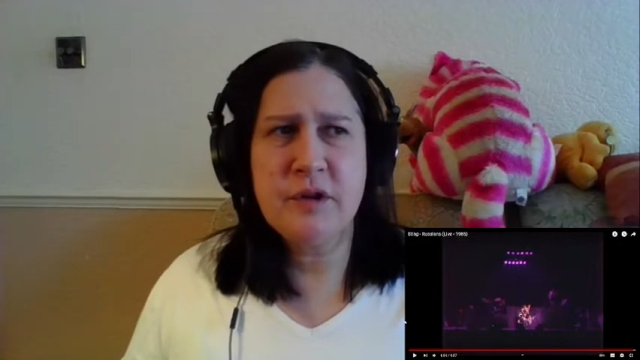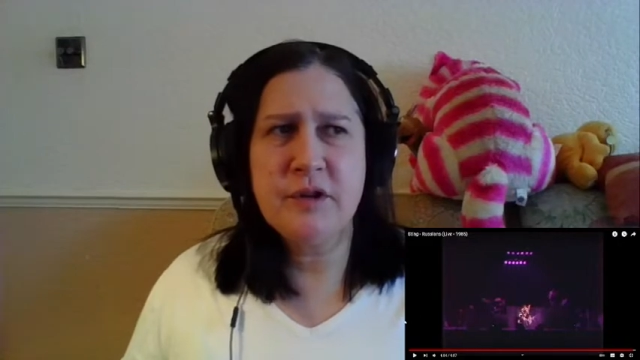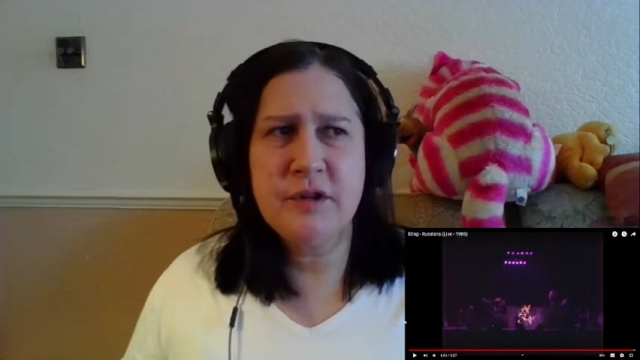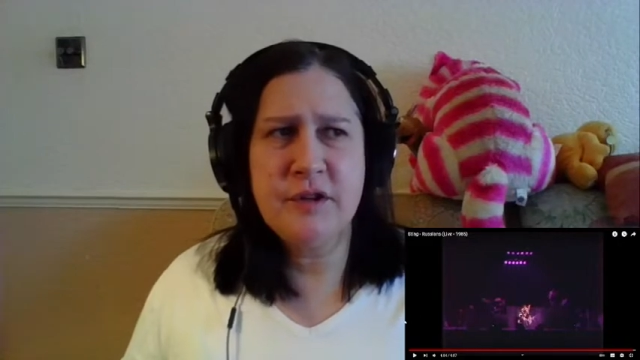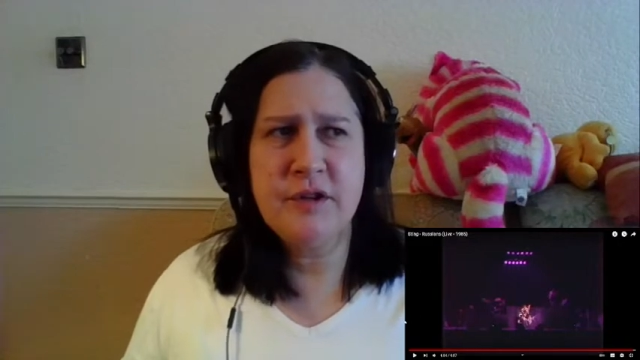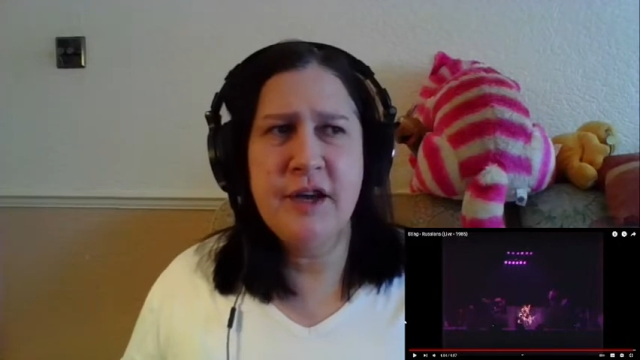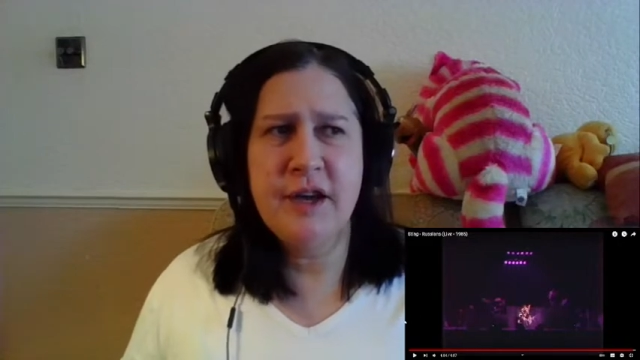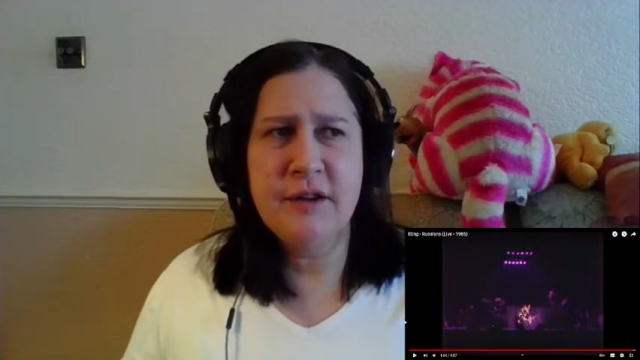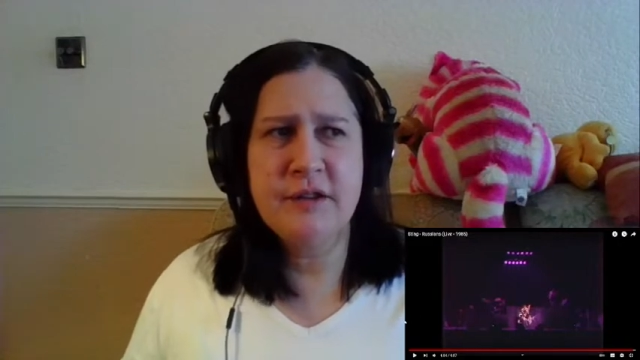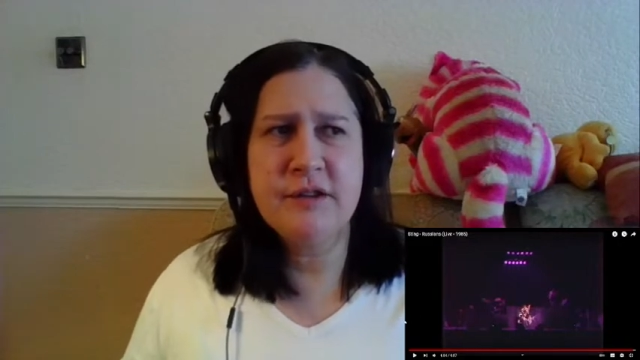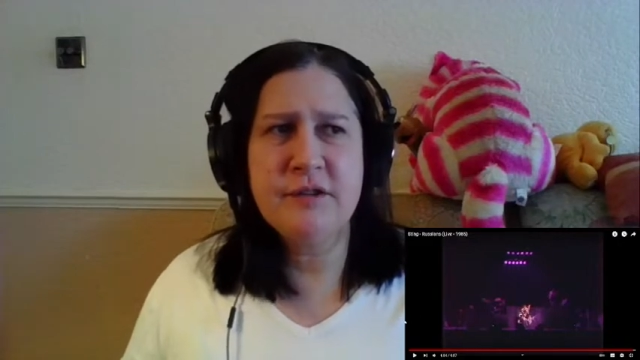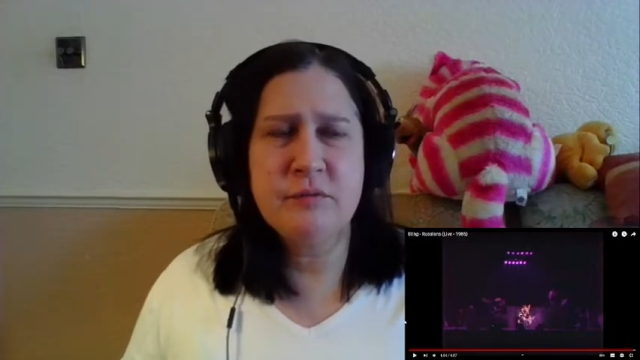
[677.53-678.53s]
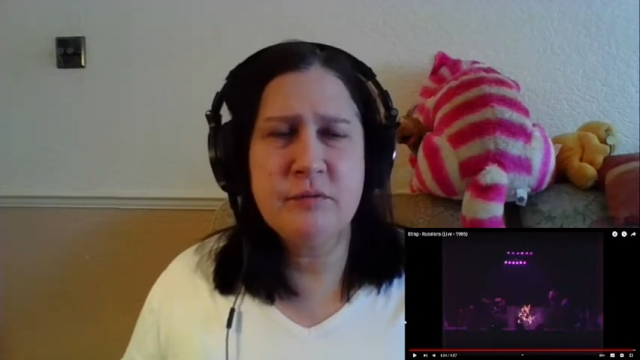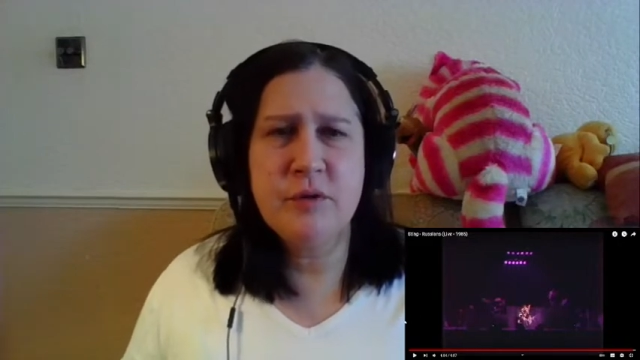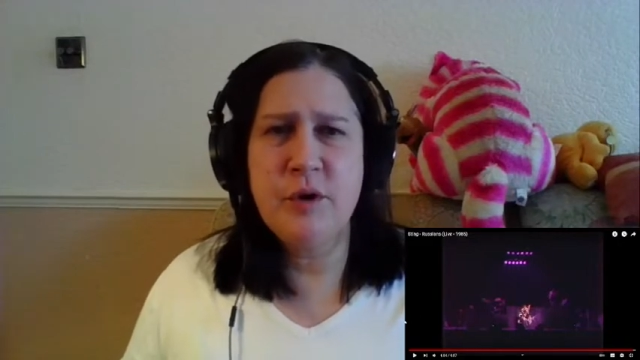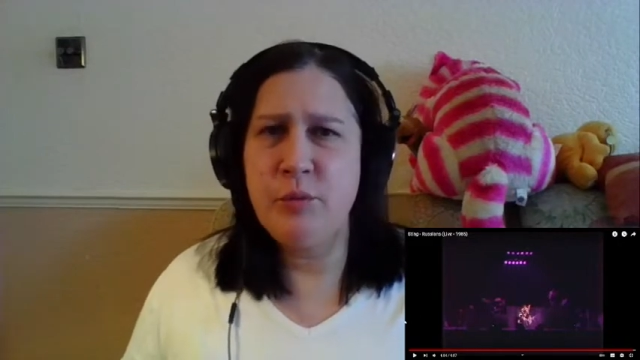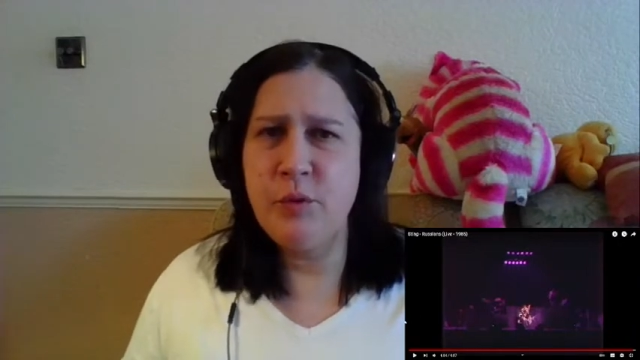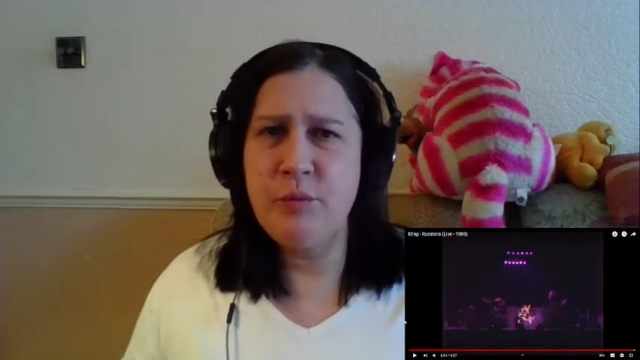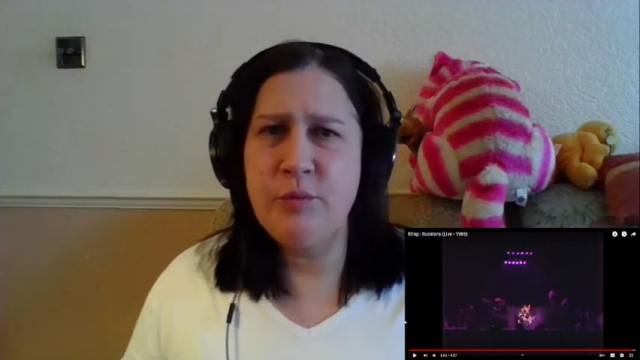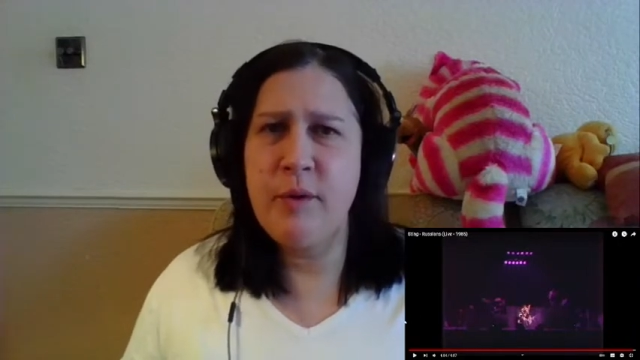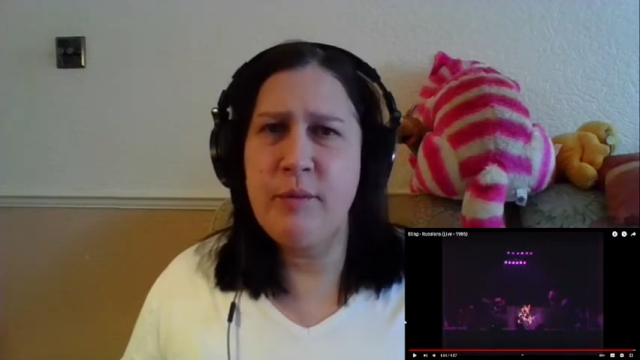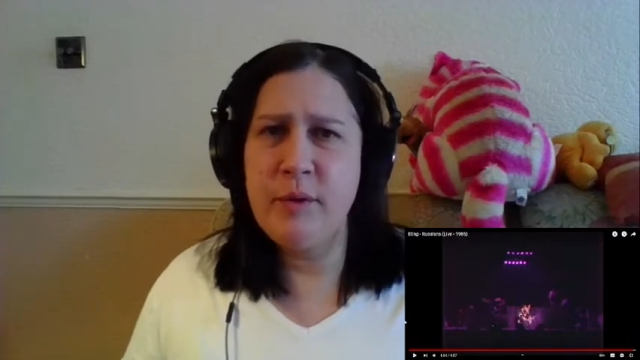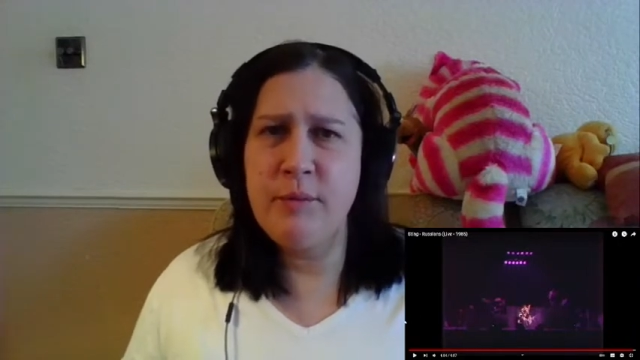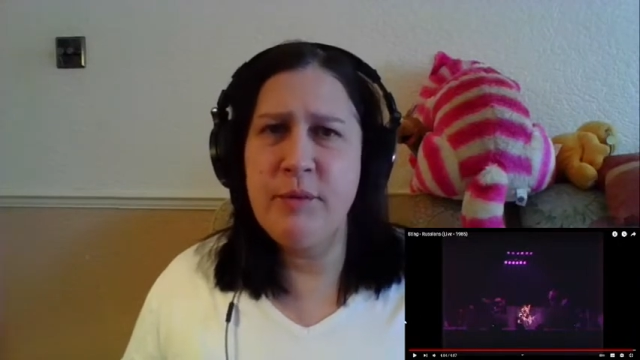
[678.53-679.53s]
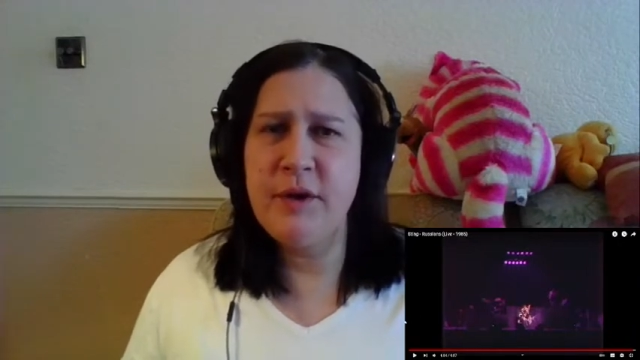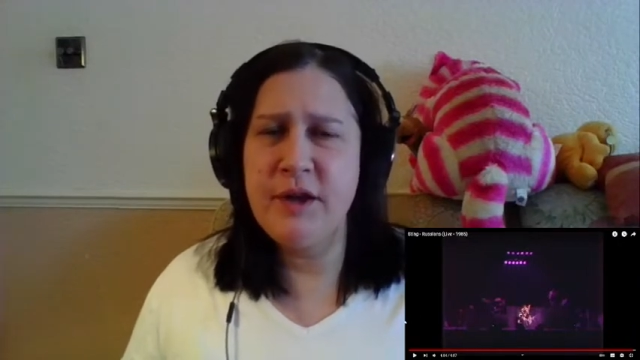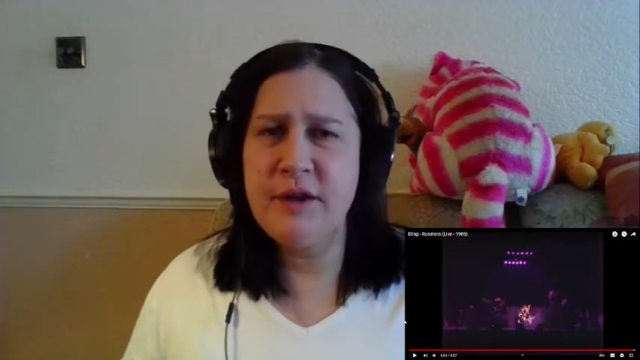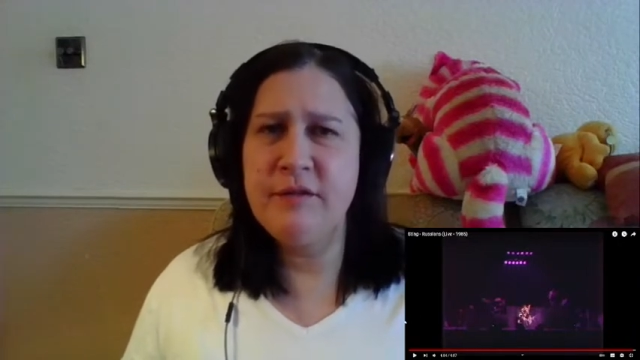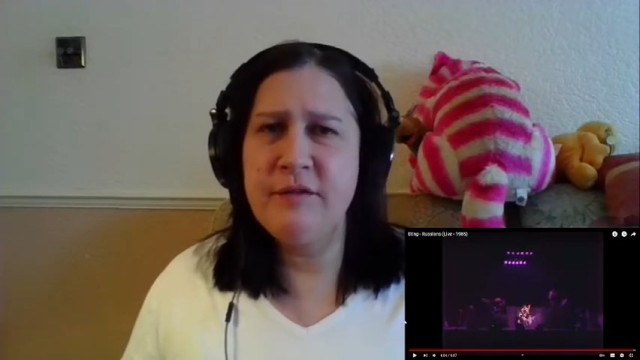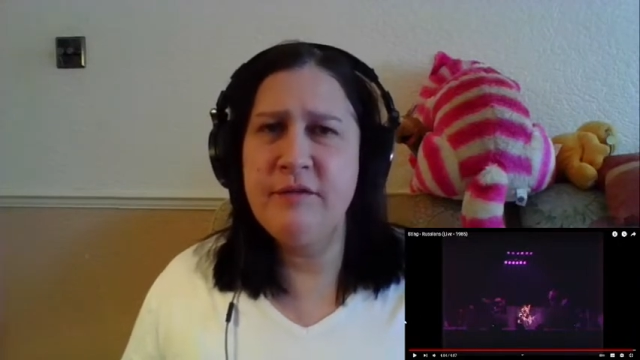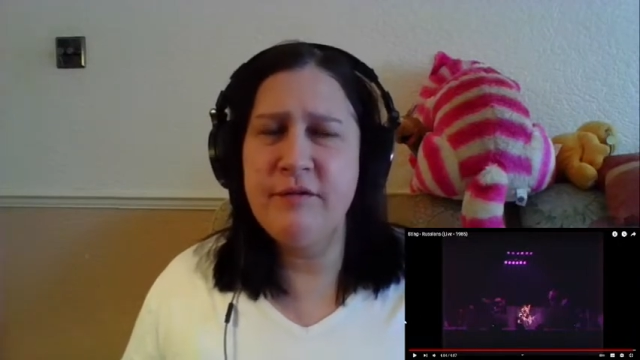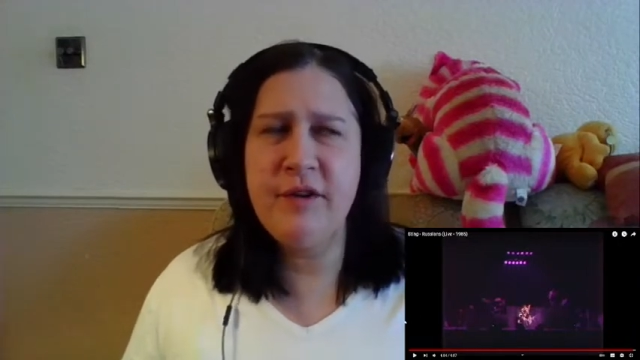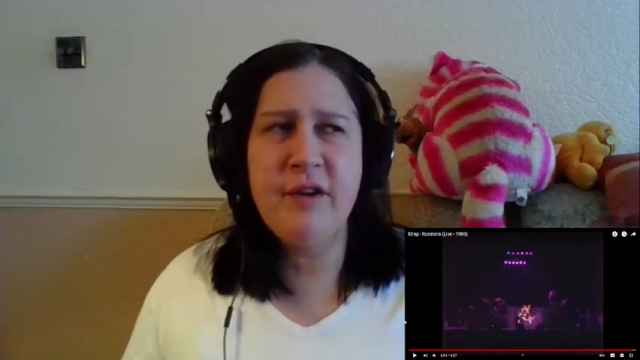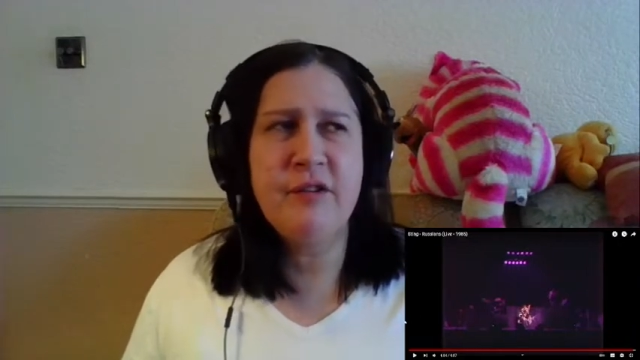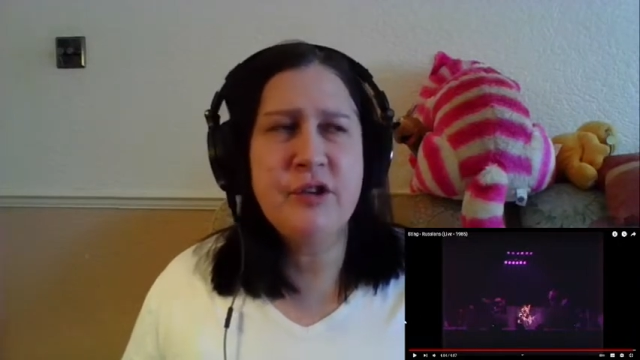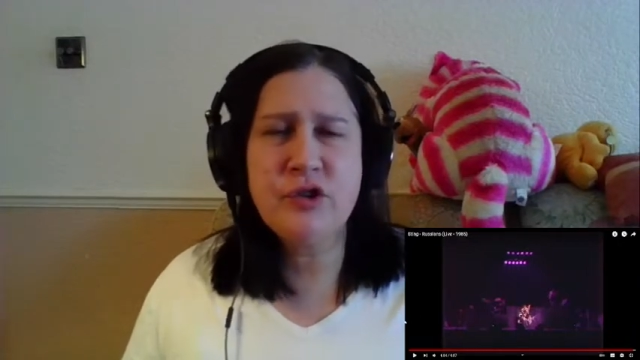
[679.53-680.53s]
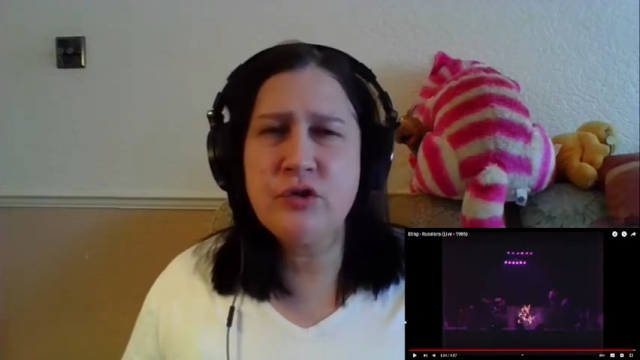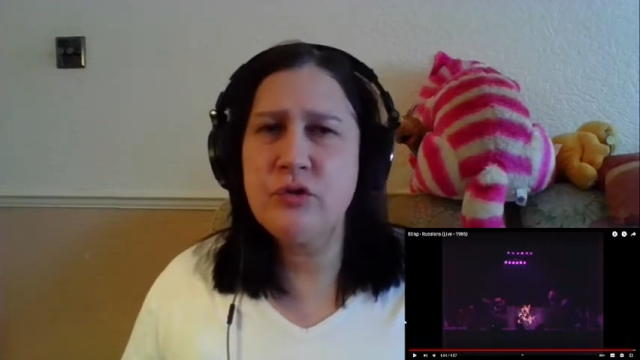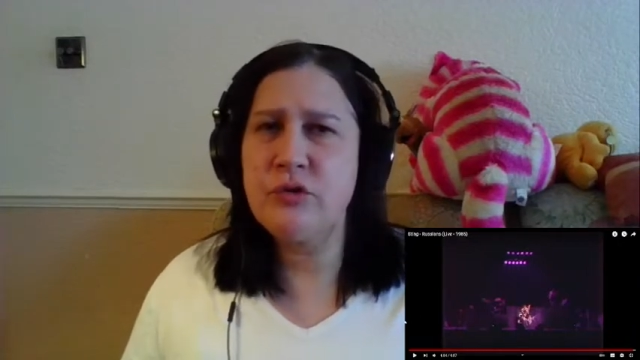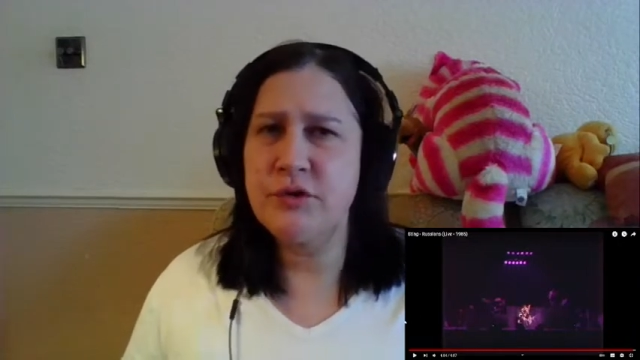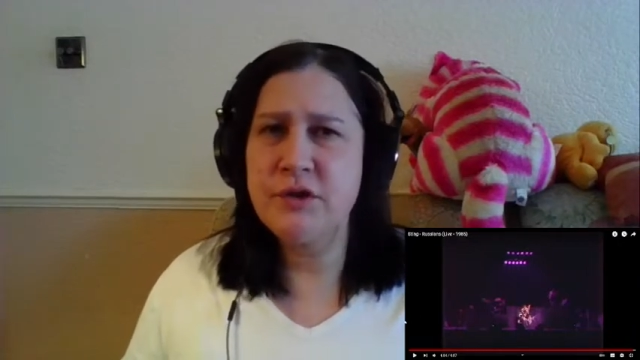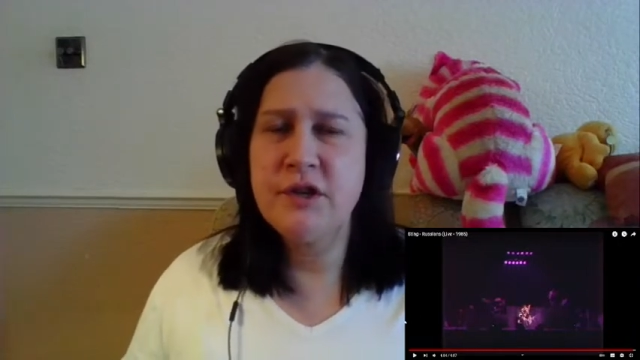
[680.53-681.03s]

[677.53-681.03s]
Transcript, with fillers: yeah, we will probably be very short